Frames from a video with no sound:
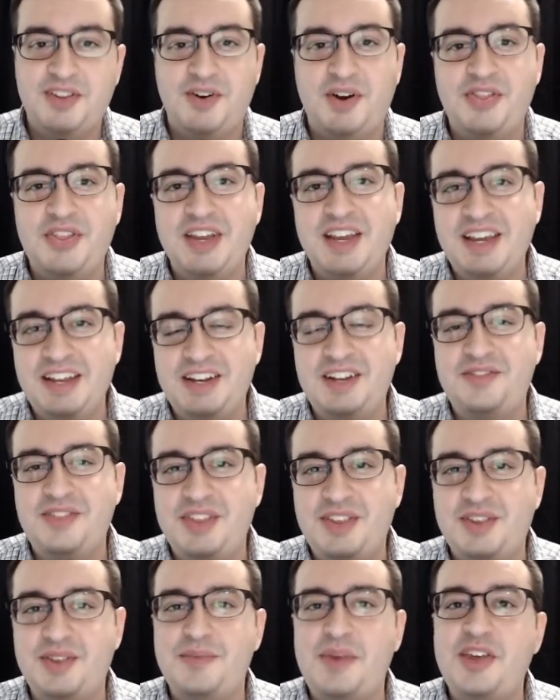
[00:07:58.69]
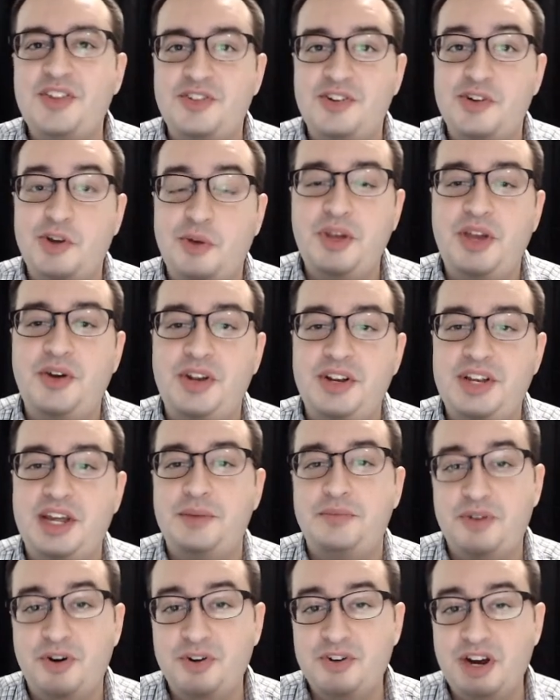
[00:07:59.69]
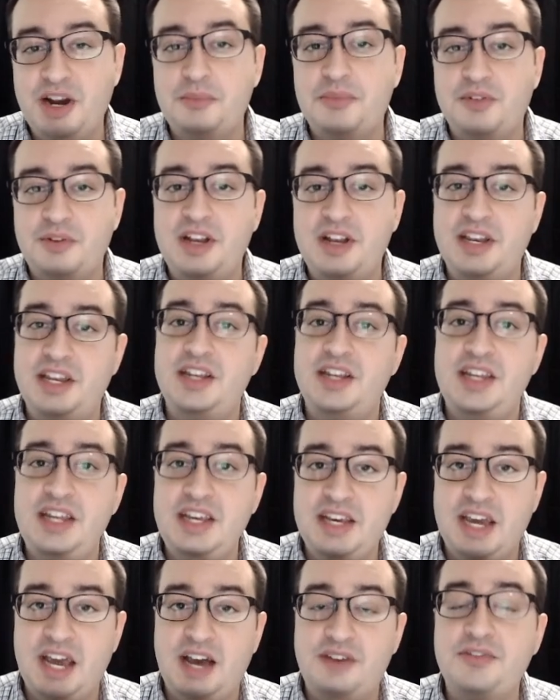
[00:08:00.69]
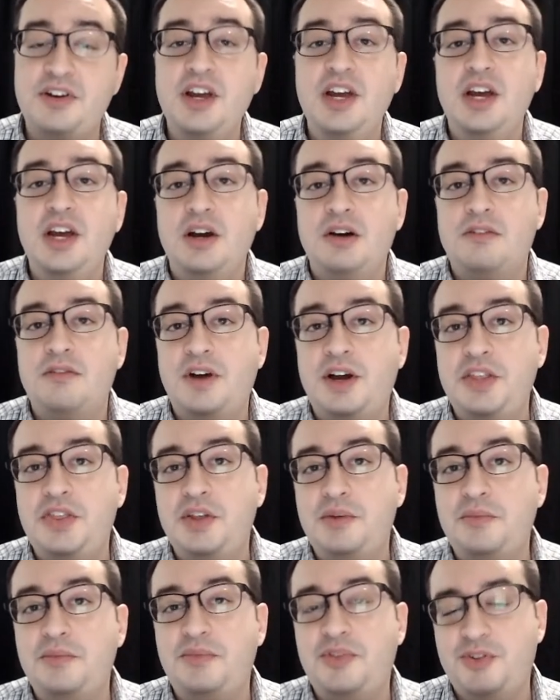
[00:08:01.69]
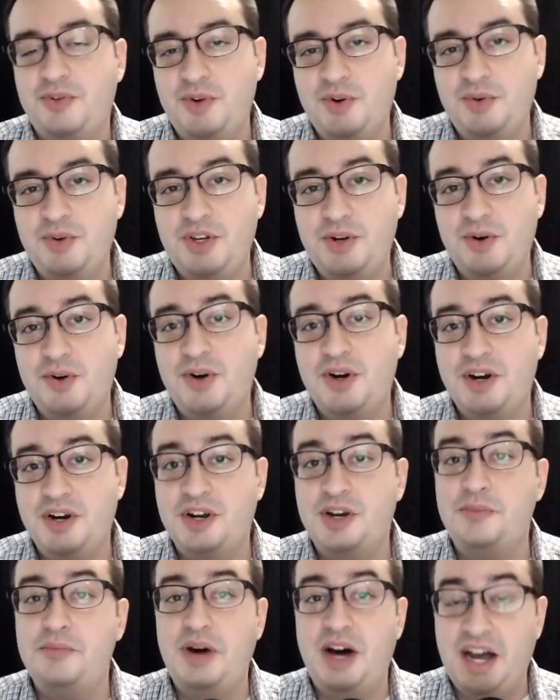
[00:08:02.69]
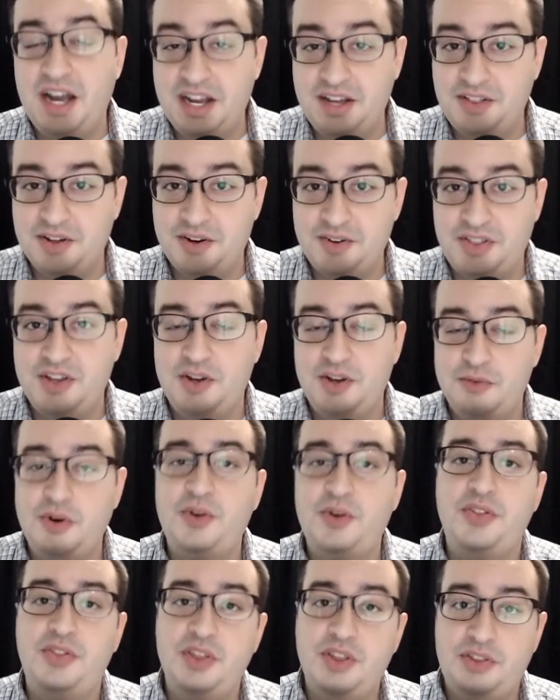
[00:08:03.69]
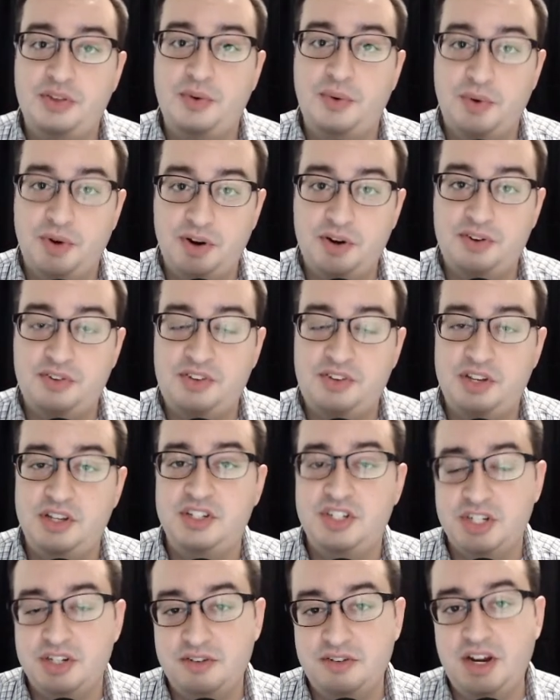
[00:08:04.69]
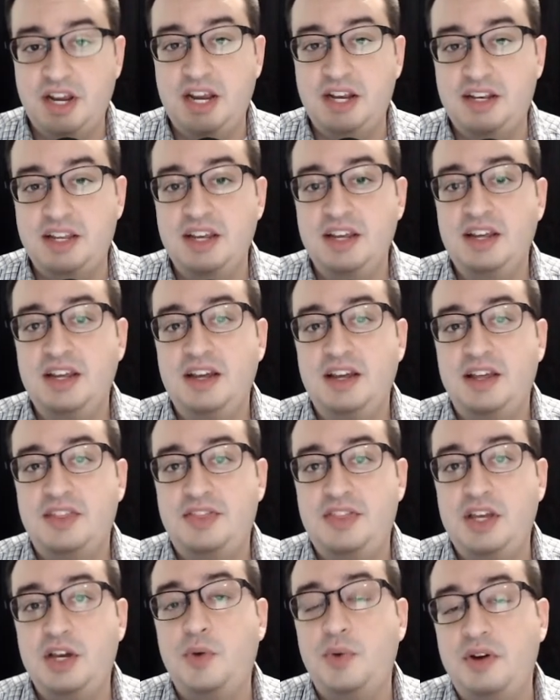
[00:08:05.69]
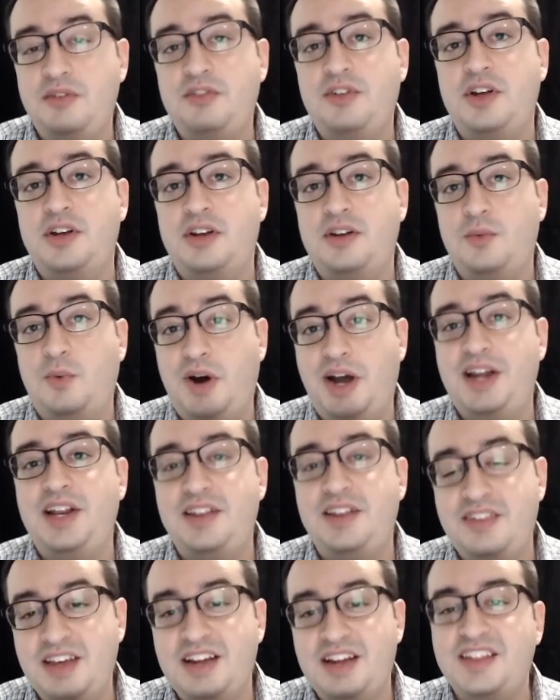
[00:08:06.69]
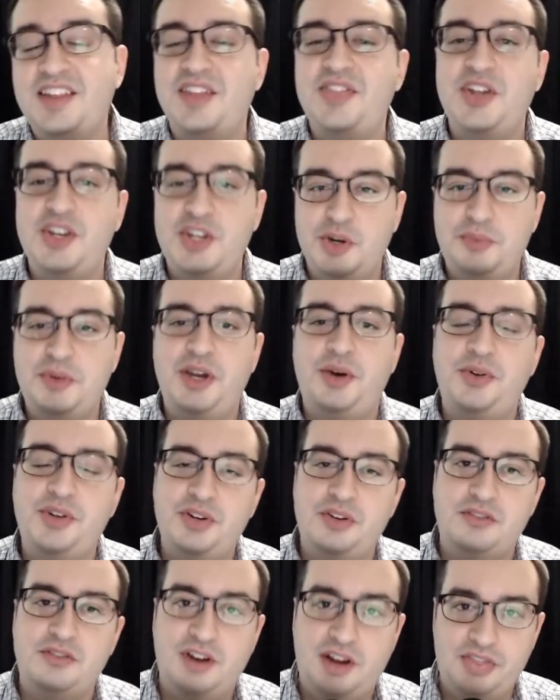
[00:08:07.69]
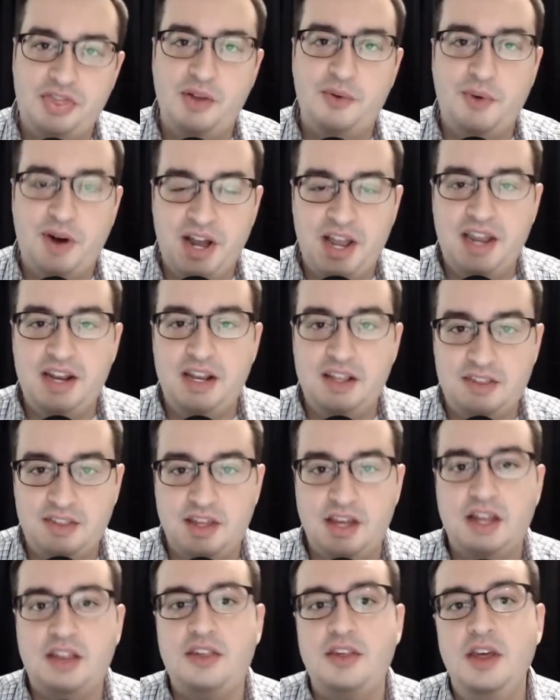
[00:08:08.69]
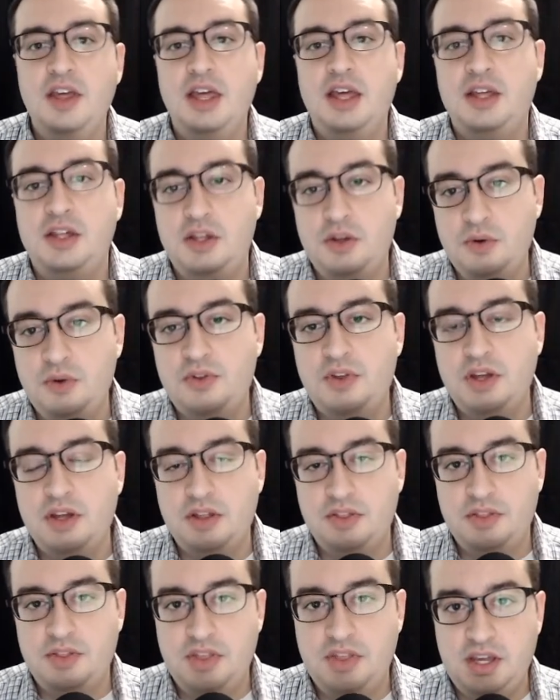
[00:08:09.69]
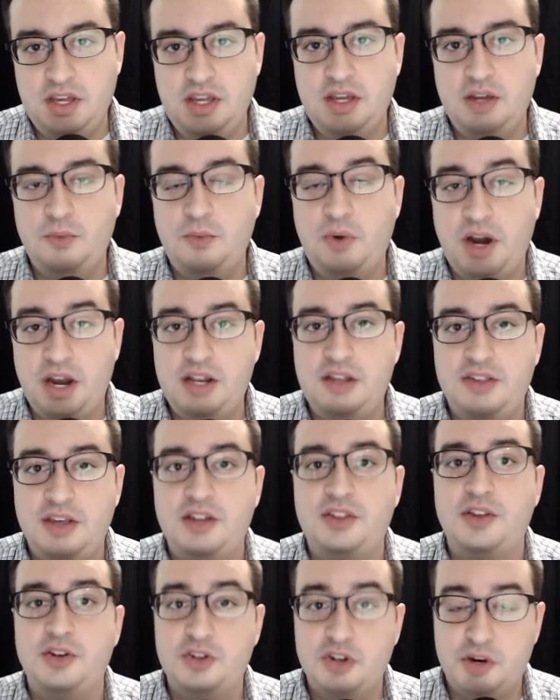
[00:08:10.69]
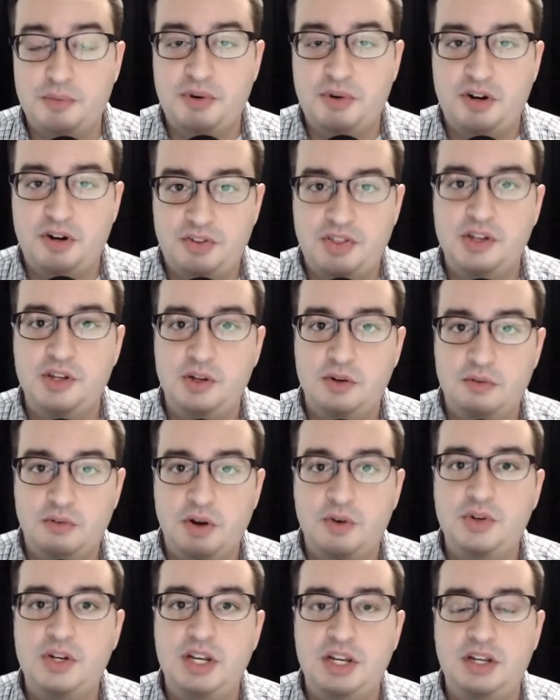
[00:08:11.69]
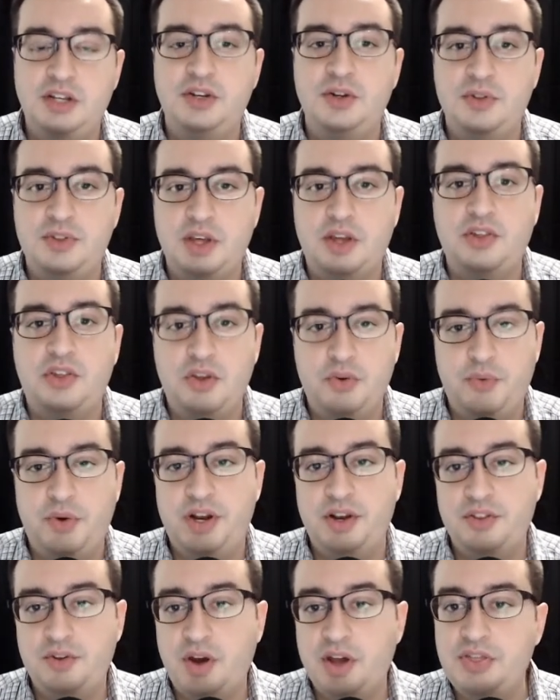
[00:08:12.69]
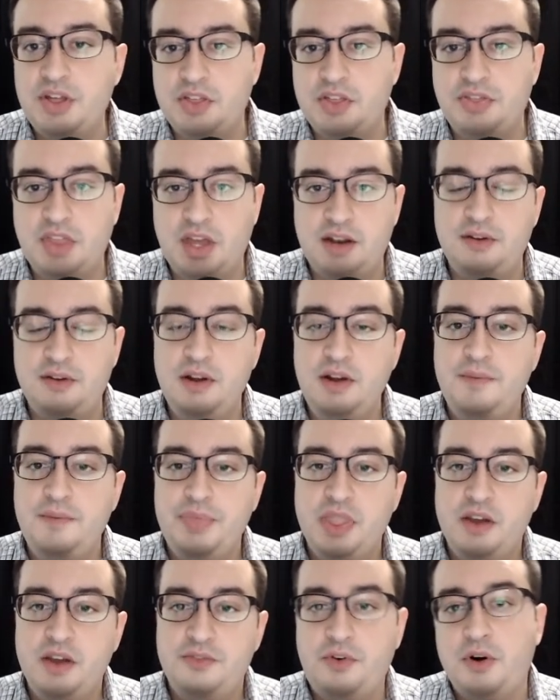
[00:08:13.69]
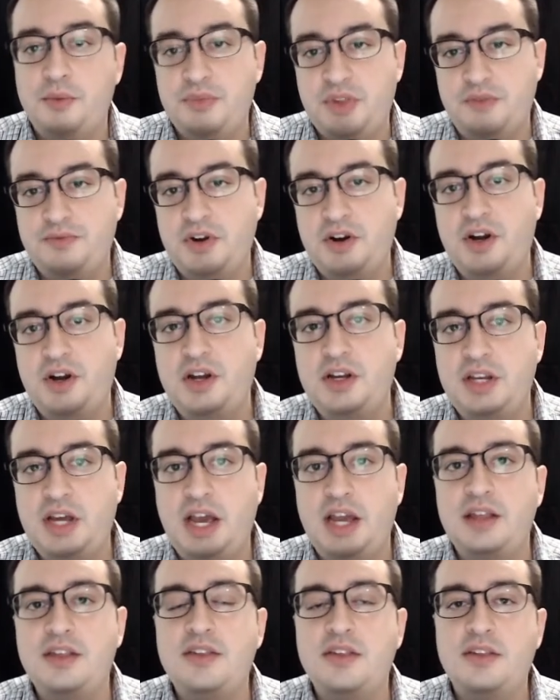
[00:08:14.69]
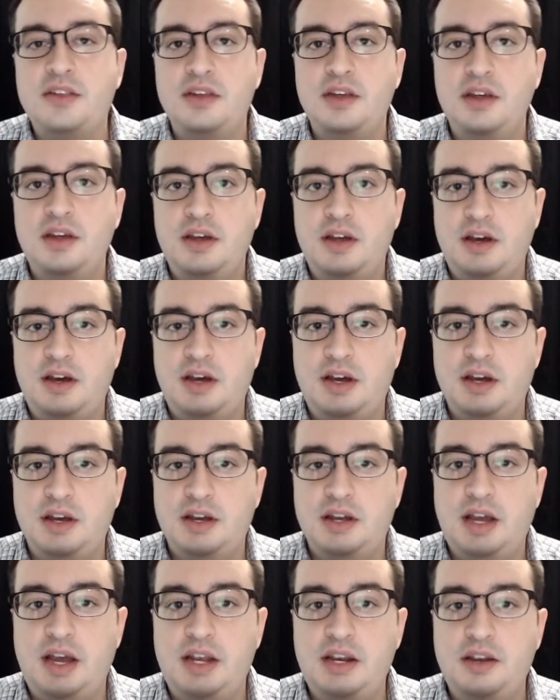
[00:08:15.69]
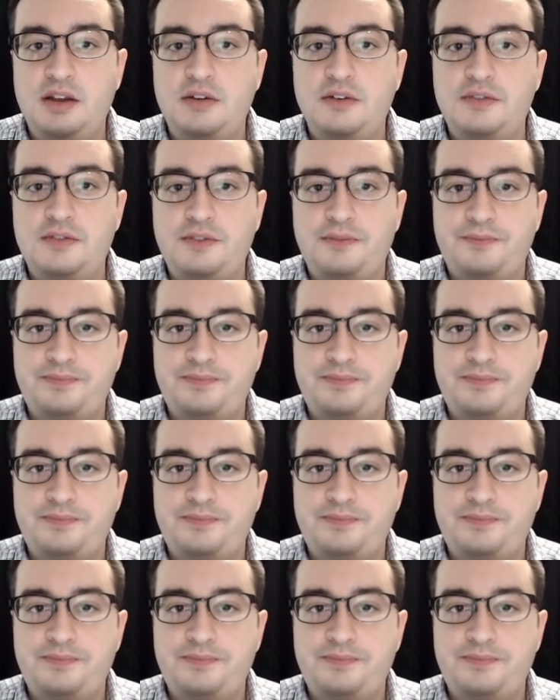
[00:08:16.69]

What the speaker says: So at the end of the semester, you'll to take programs written in decaf, run them through your compiler that you wrote in this course to generate the equivalent y86, and then you'll be able to run the y86 using the y86 interpreter that you wrote in 261. So I think that forms a very nice kind of